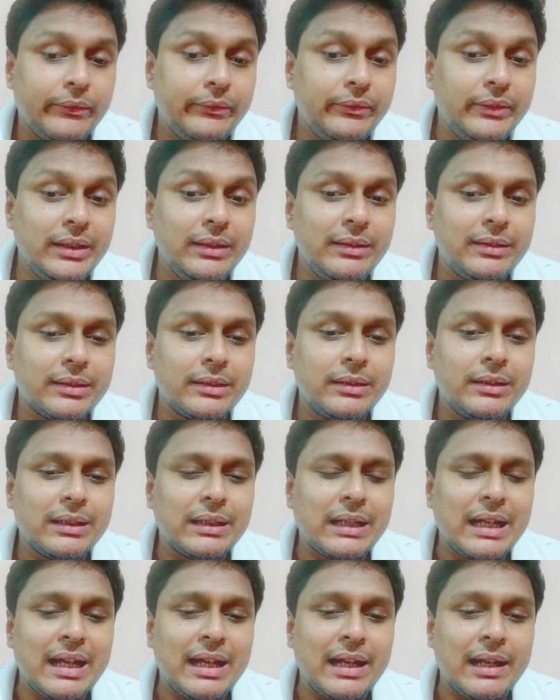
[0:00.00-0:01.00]

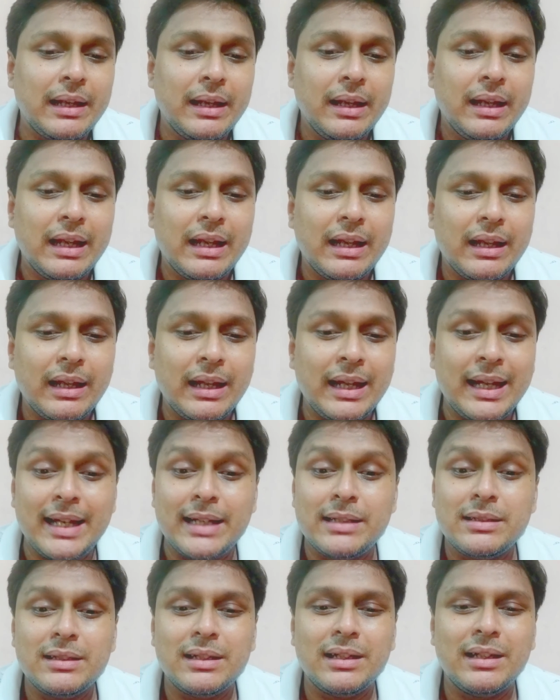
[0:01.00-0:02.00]
Vincent
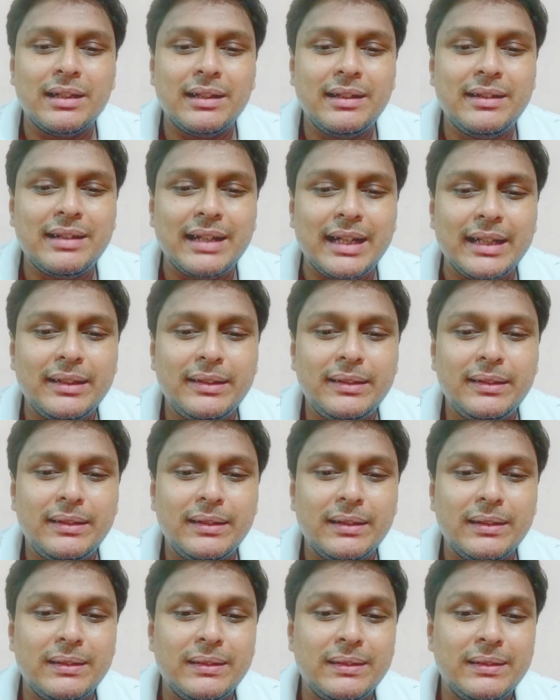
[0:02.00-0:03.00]
and
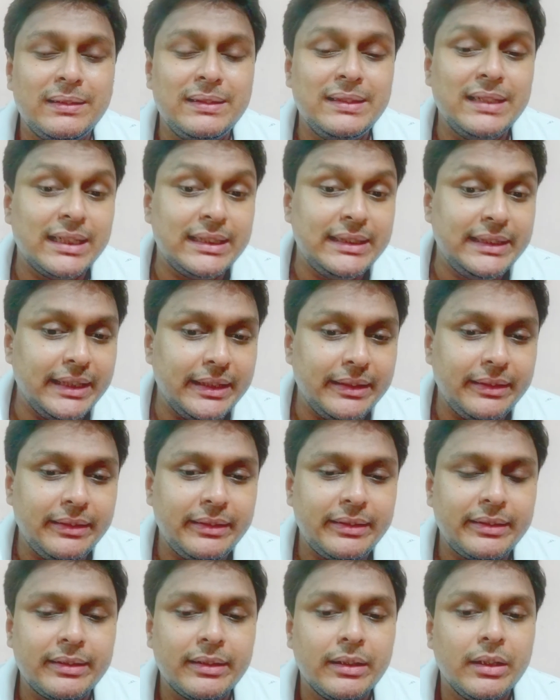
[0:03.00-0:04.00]

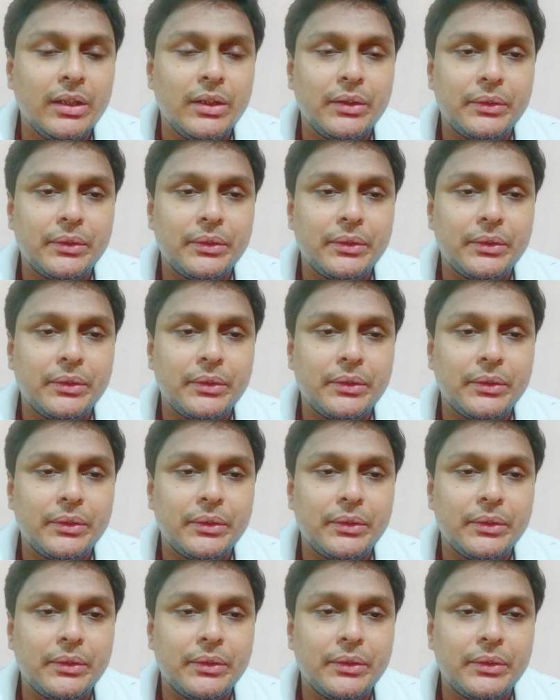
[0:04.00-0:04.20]
Grenadines.